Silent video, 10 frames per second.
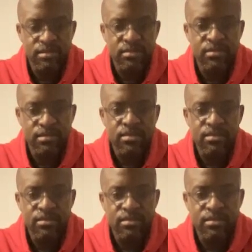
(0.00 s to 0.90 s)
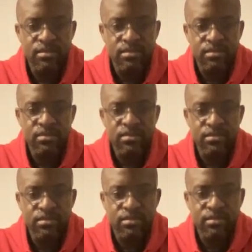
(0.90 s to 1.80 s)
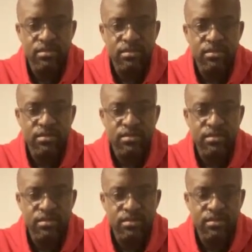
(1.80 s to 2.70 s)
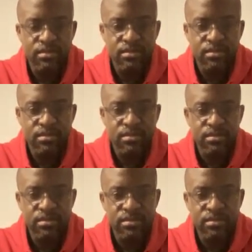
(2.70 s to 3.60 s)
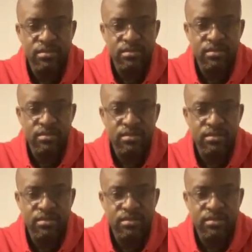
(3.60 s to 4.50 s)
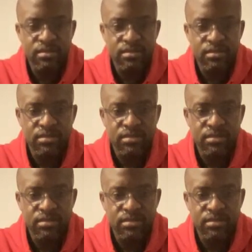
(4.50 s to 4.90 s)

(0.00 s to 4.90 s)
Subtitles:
(silent)